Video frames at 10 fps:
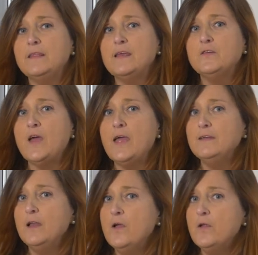the
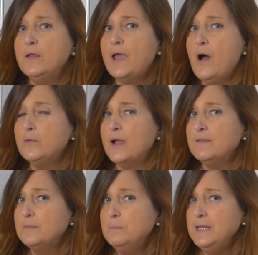intended learning
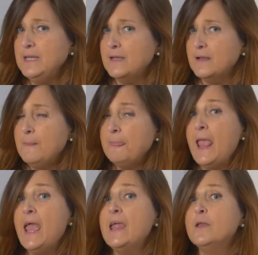outcomes mean?
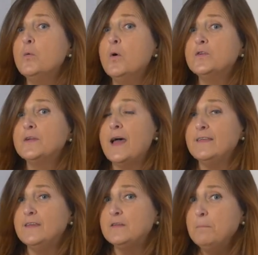And what
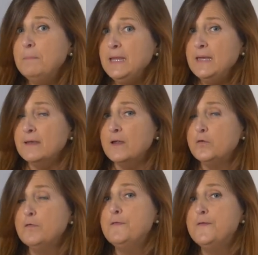does it mean
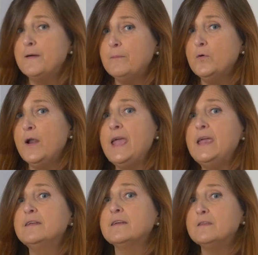to
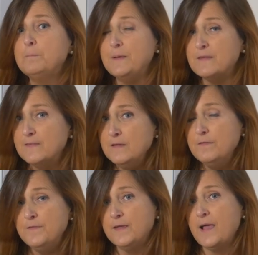formulate
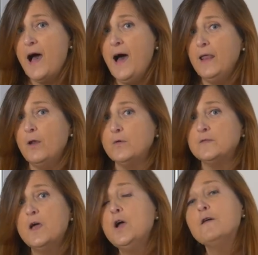specific
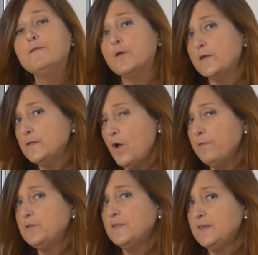ILOs for
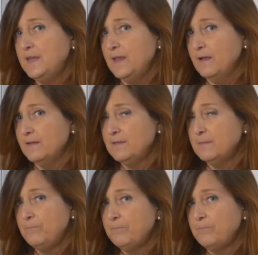soft skills?